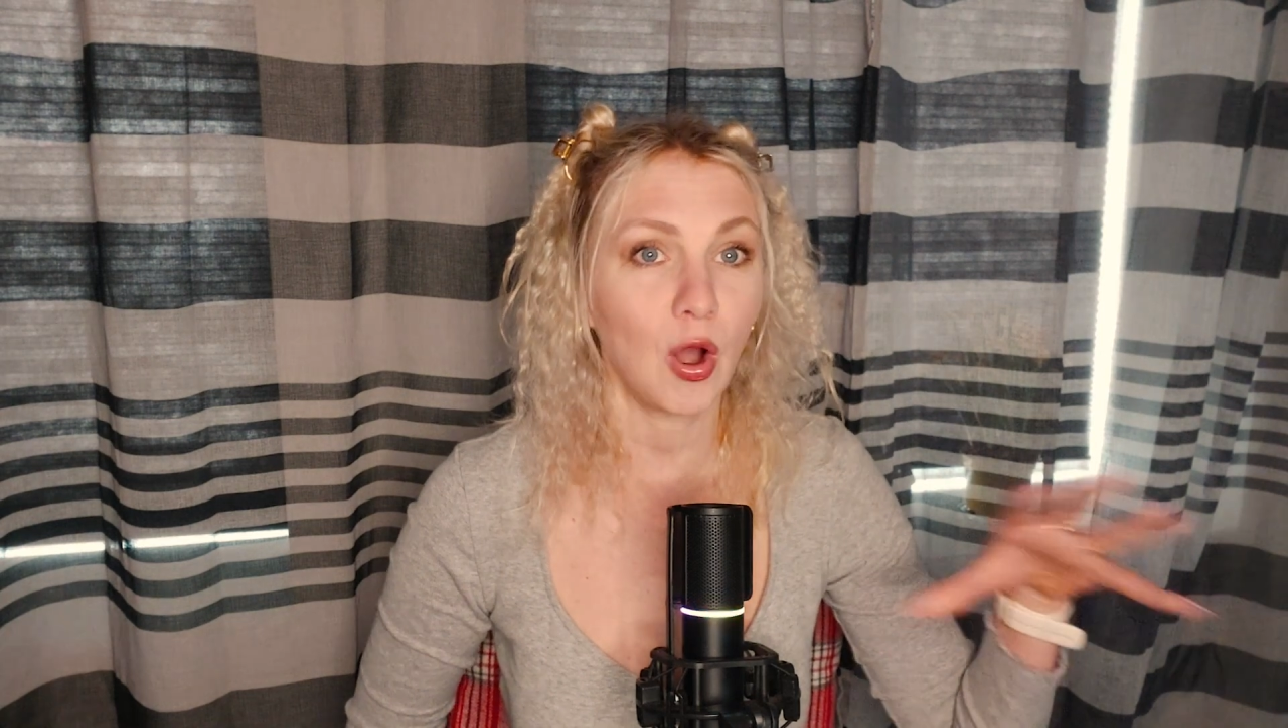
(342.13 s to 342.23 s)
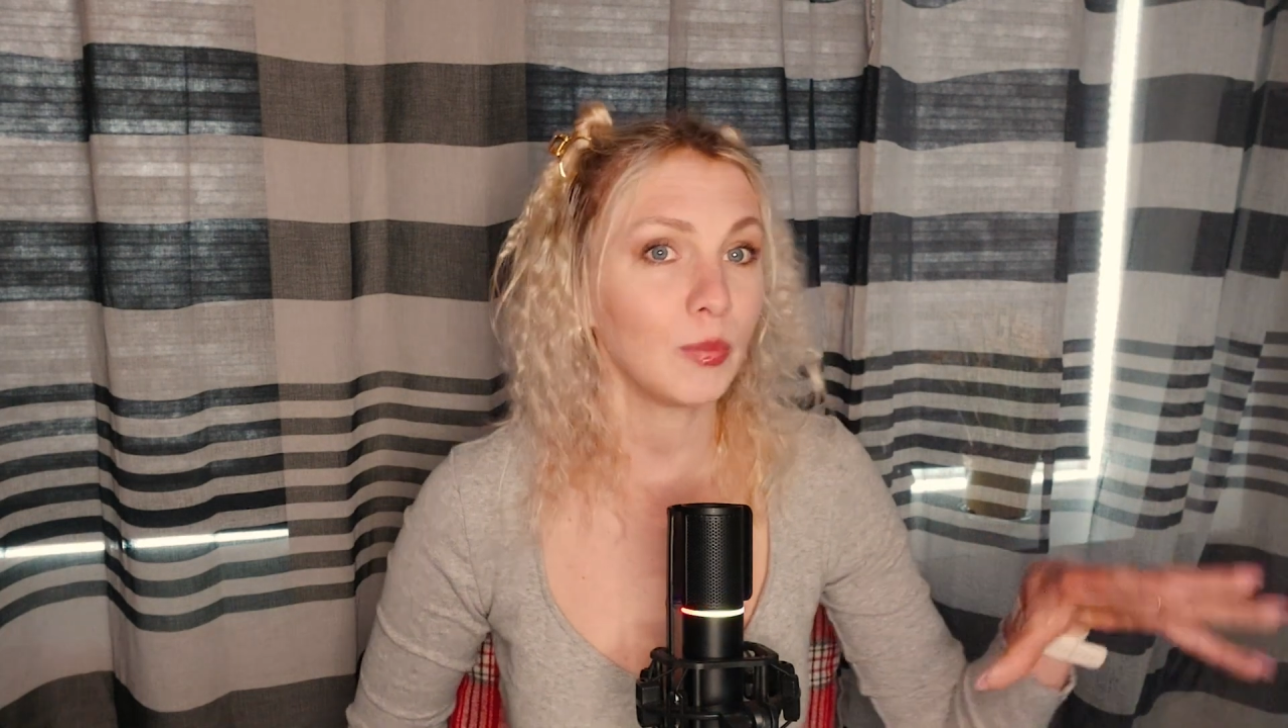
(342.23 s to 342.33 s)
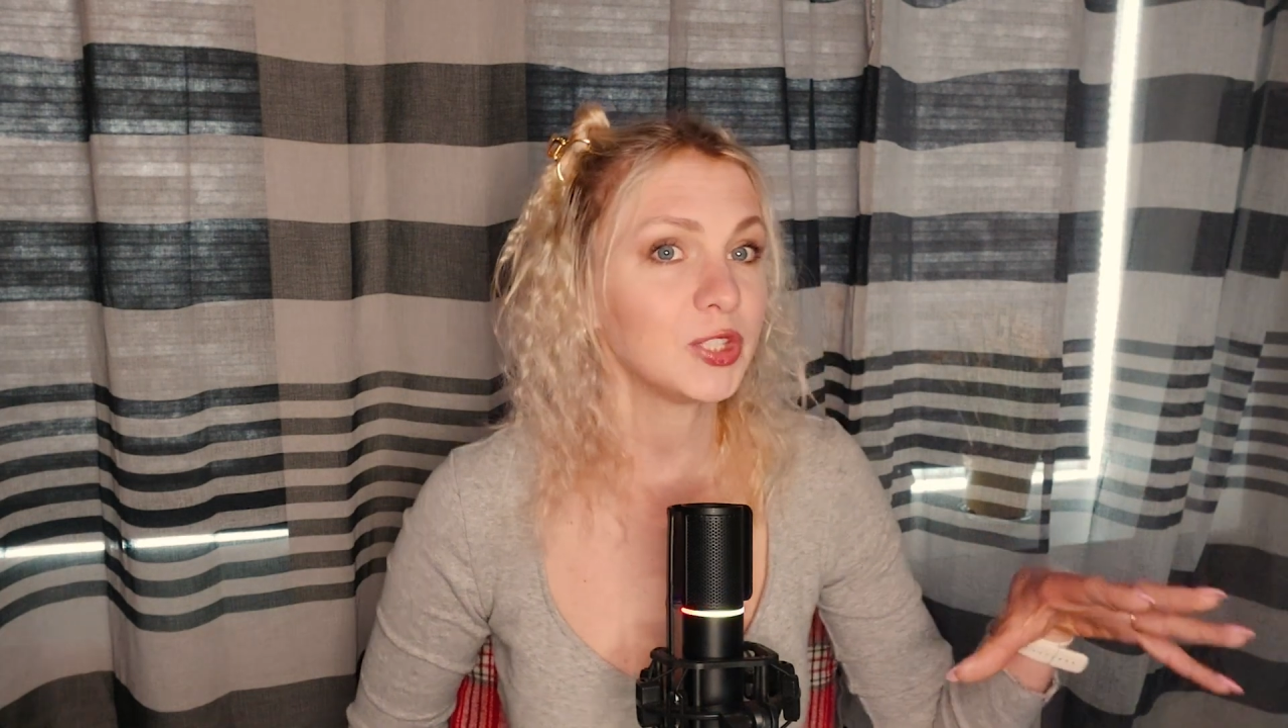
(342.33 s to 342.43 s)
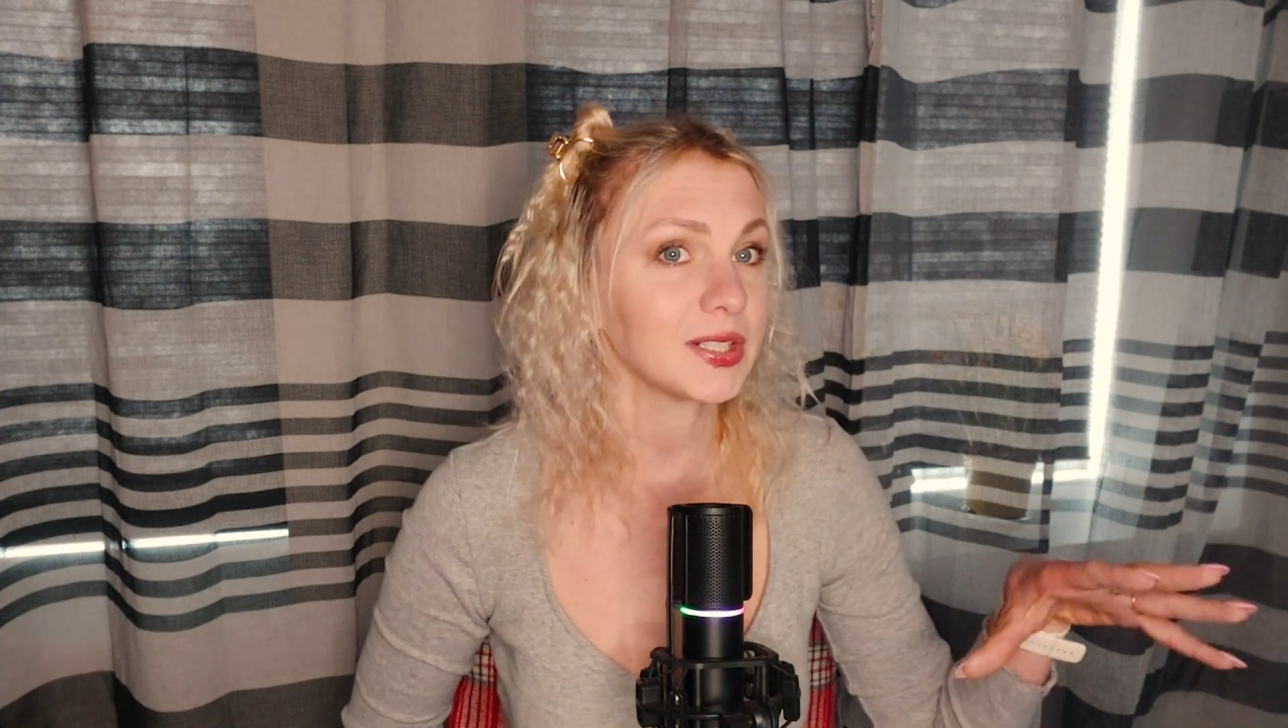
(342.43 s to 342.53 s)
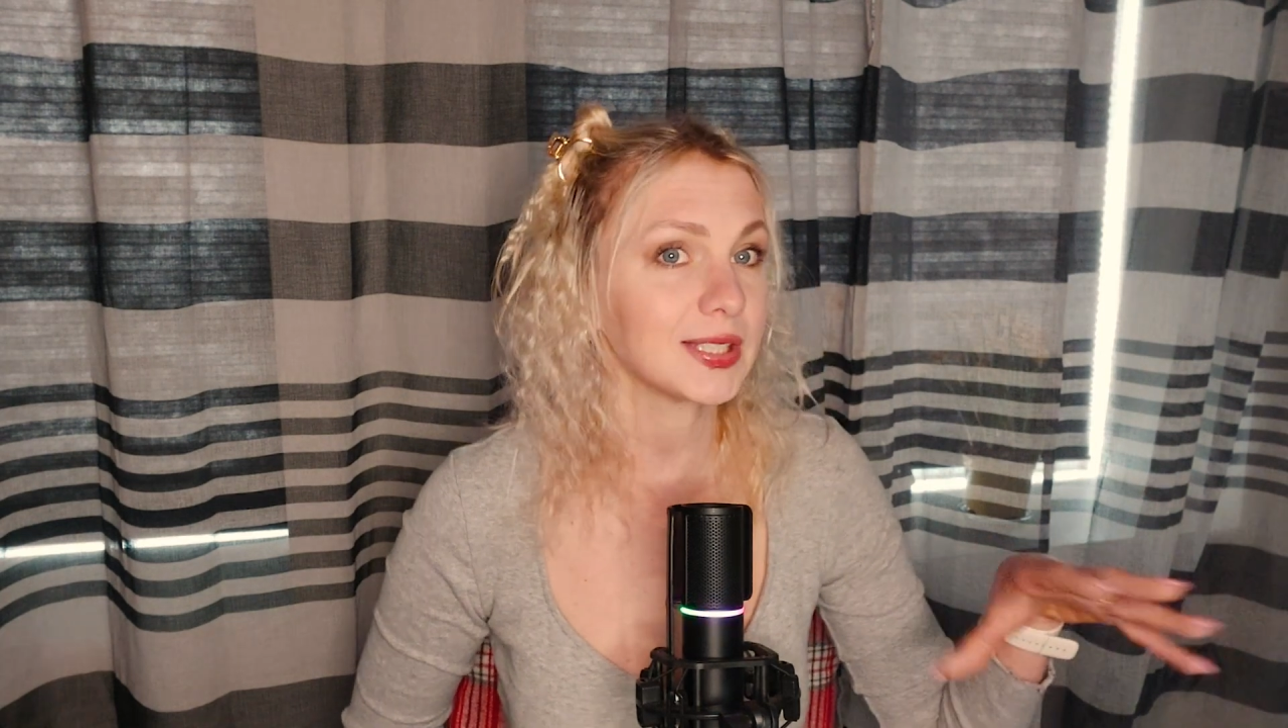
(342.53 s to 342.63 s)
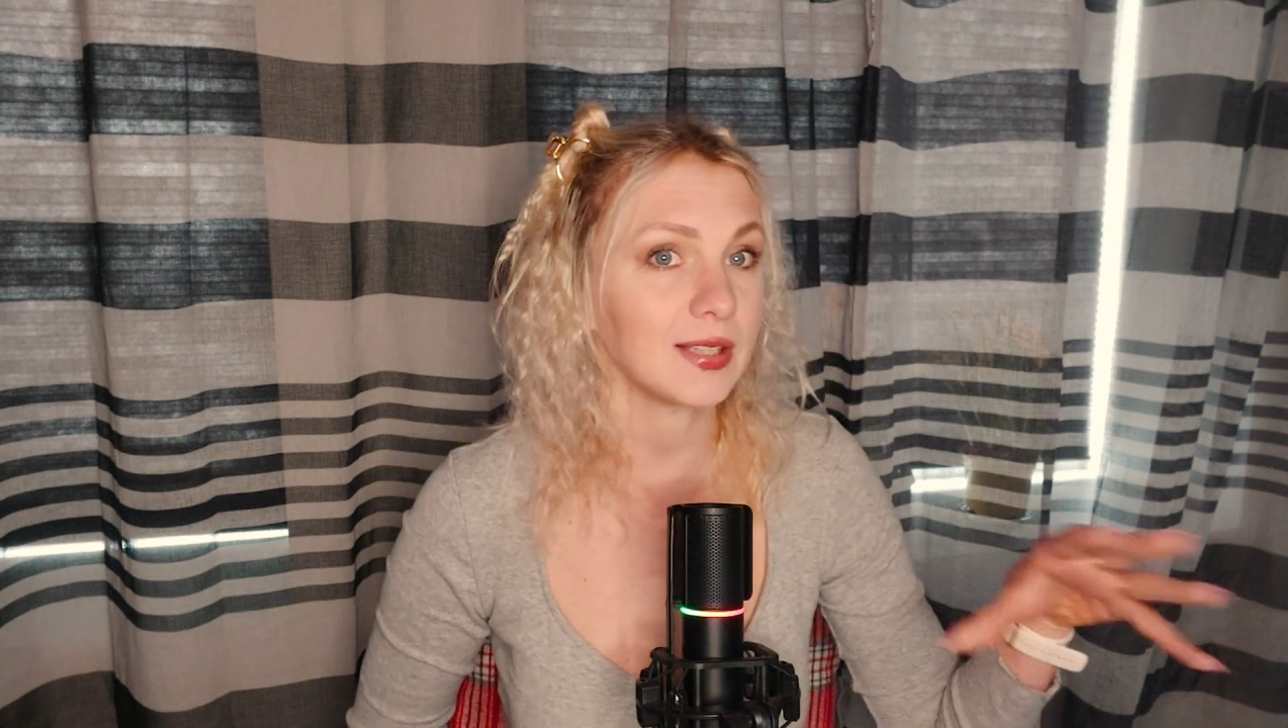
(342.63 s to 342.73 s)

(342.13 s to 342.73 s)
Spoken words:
object